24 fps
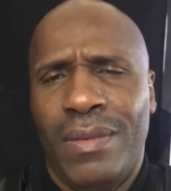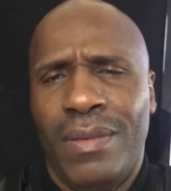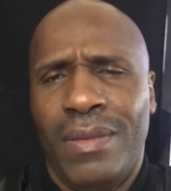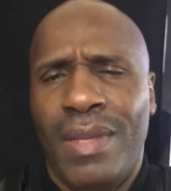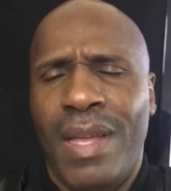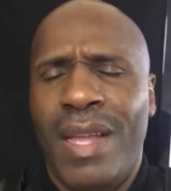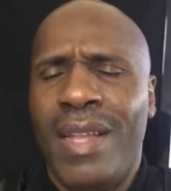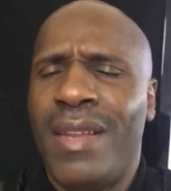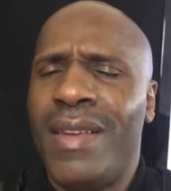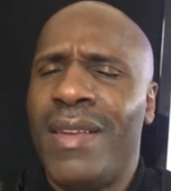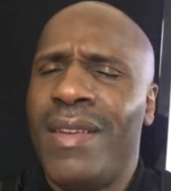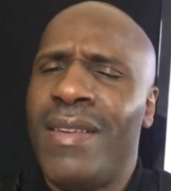
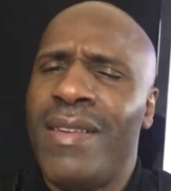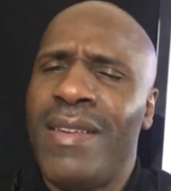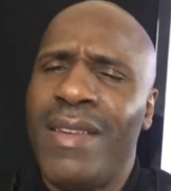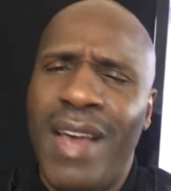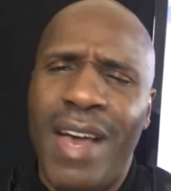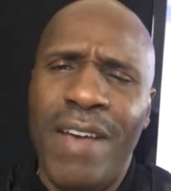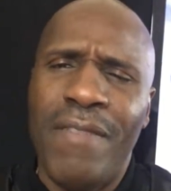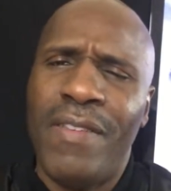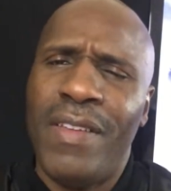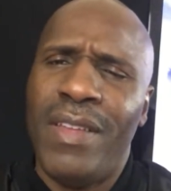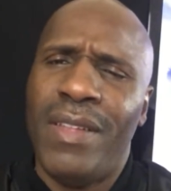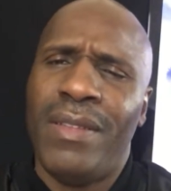They
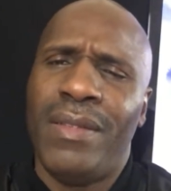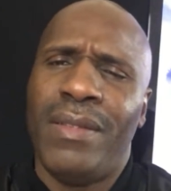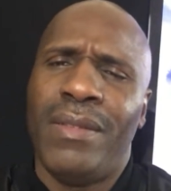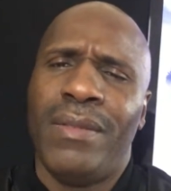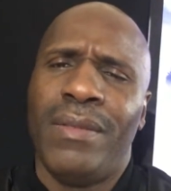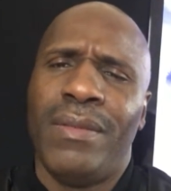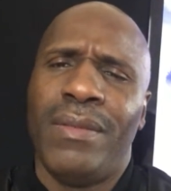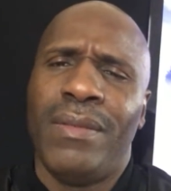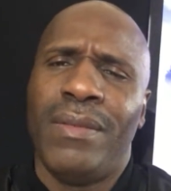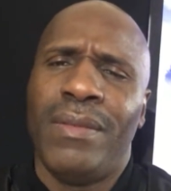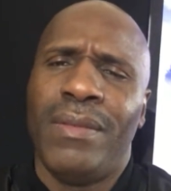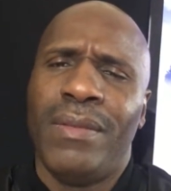love it
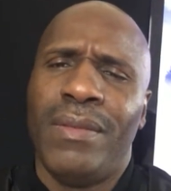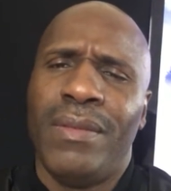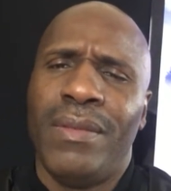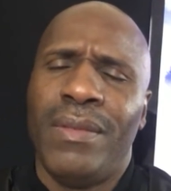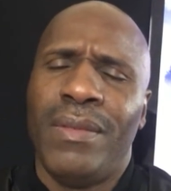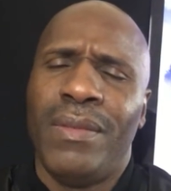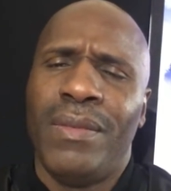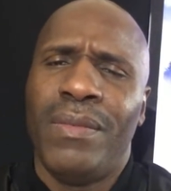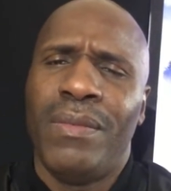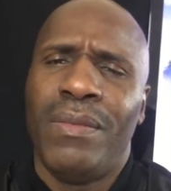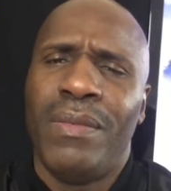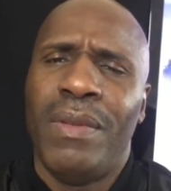
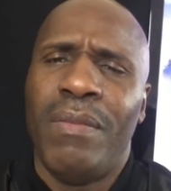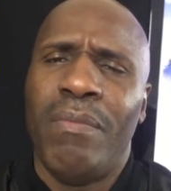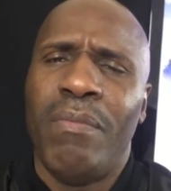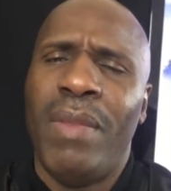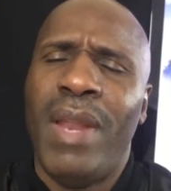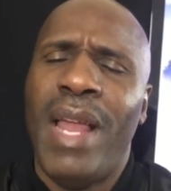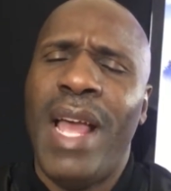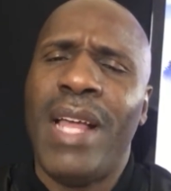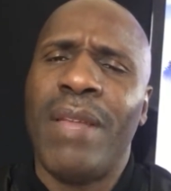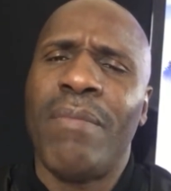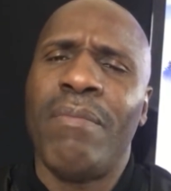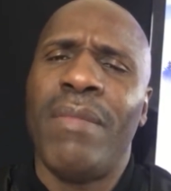when
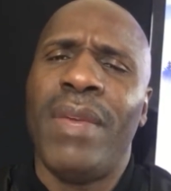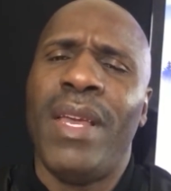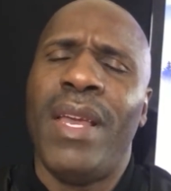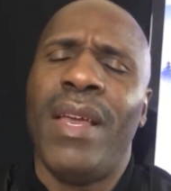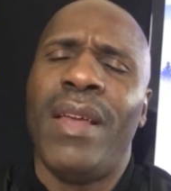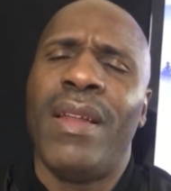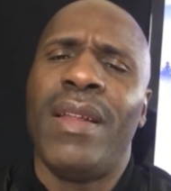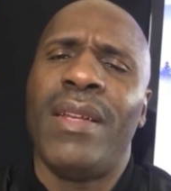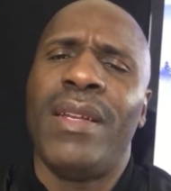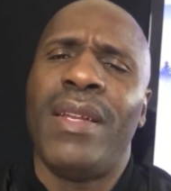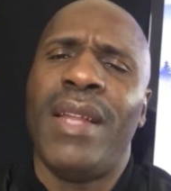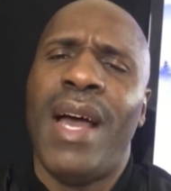black
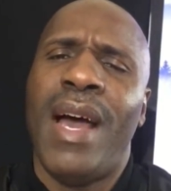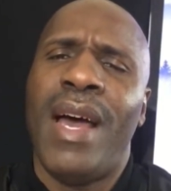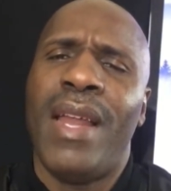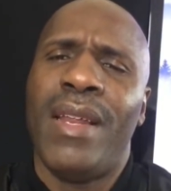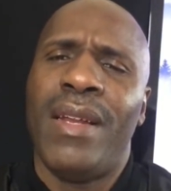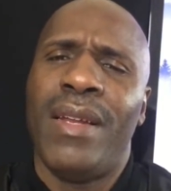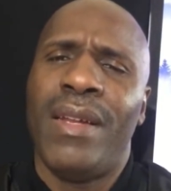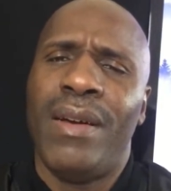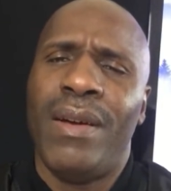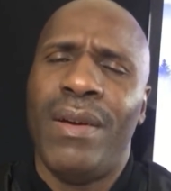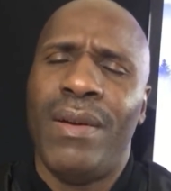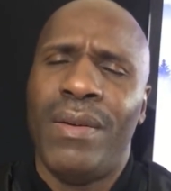men are not
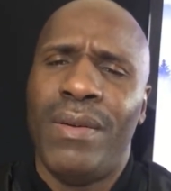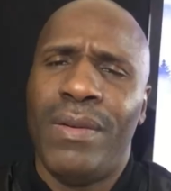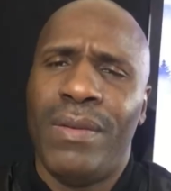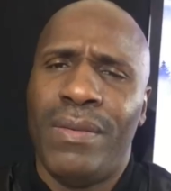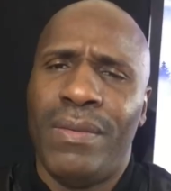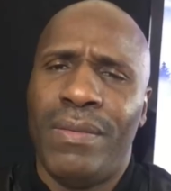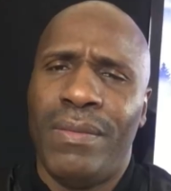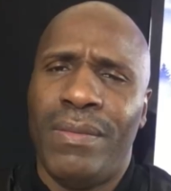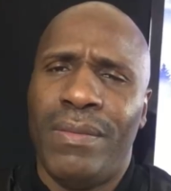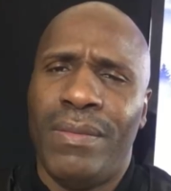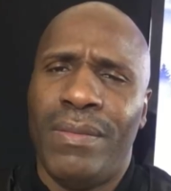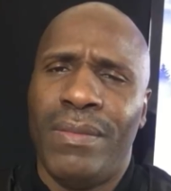in the home.
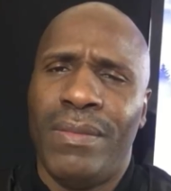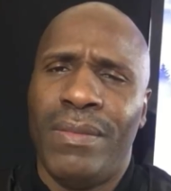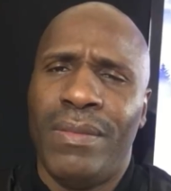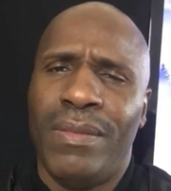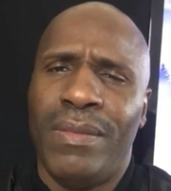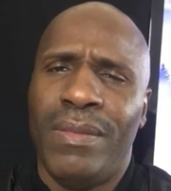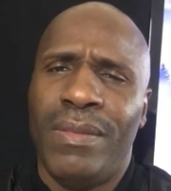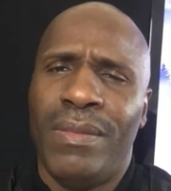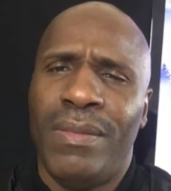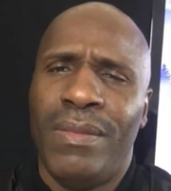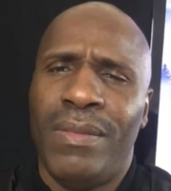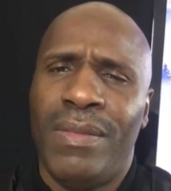
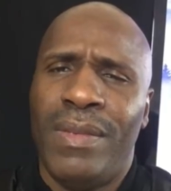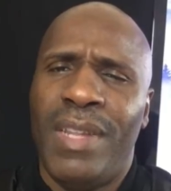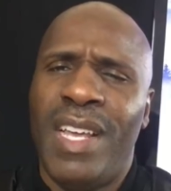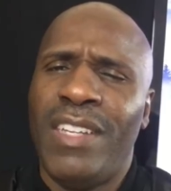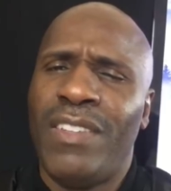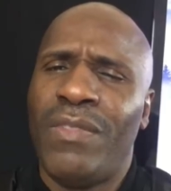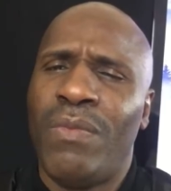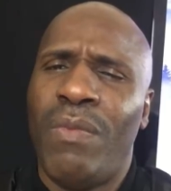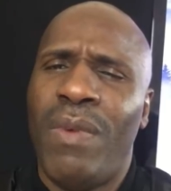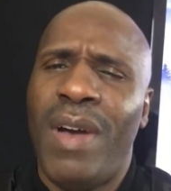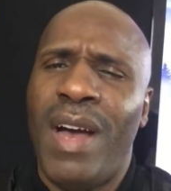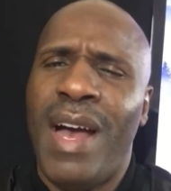
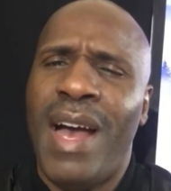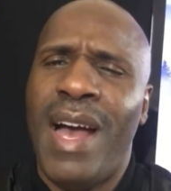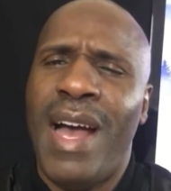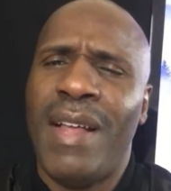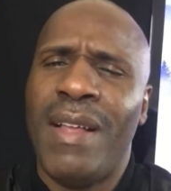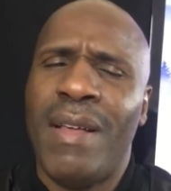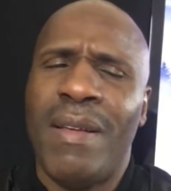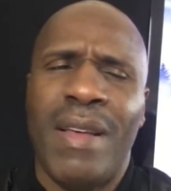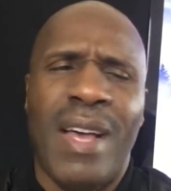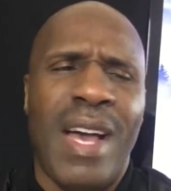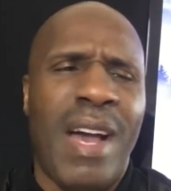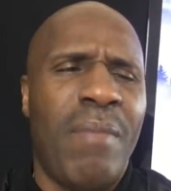That's why
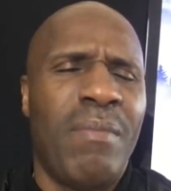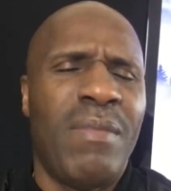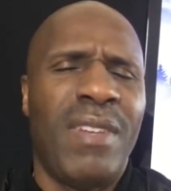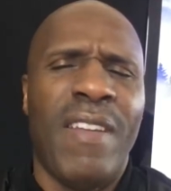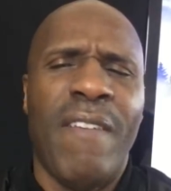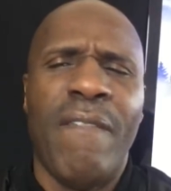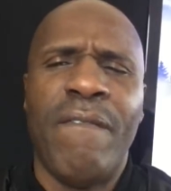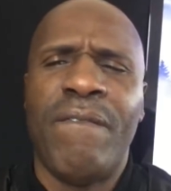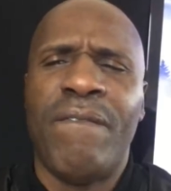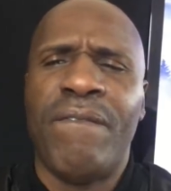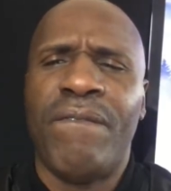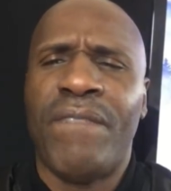I, am
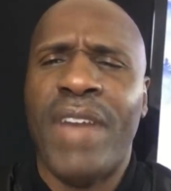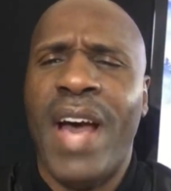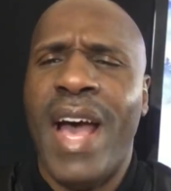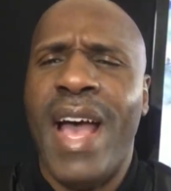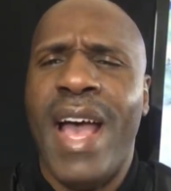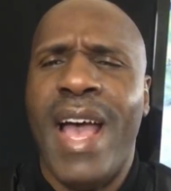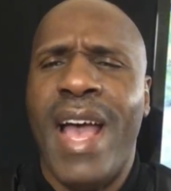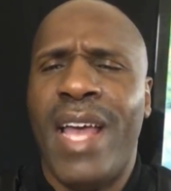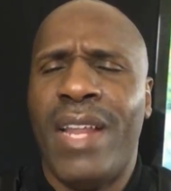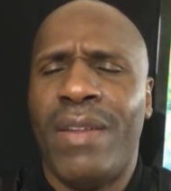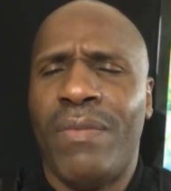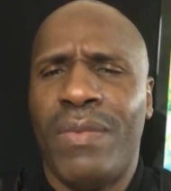
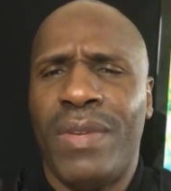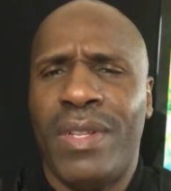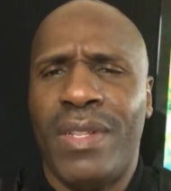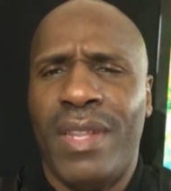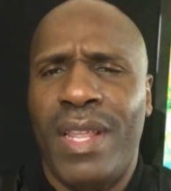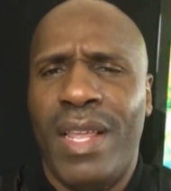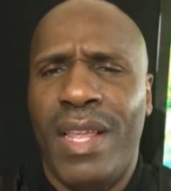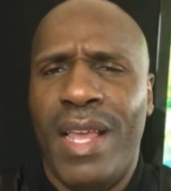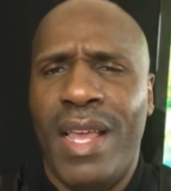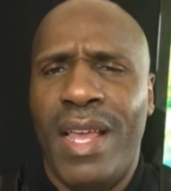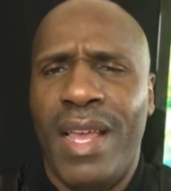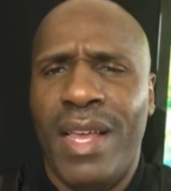defined with
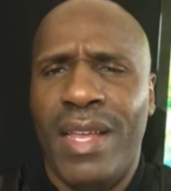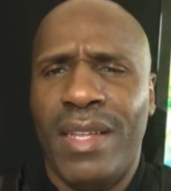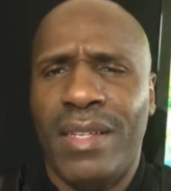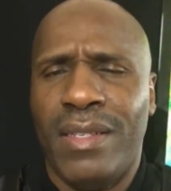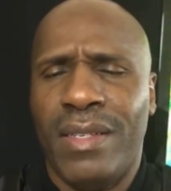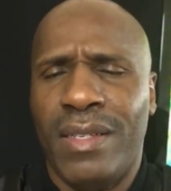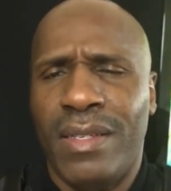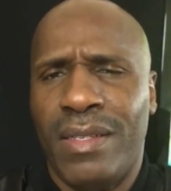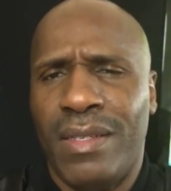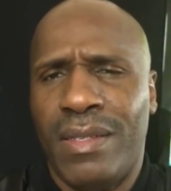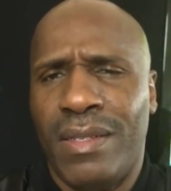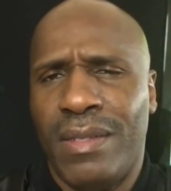their
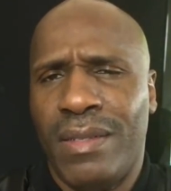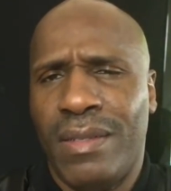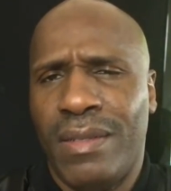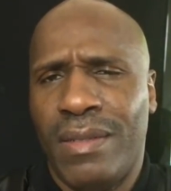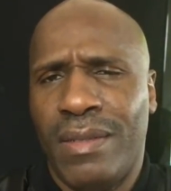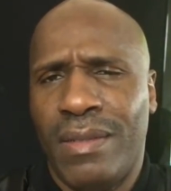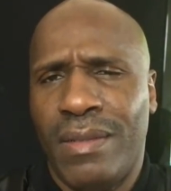asses.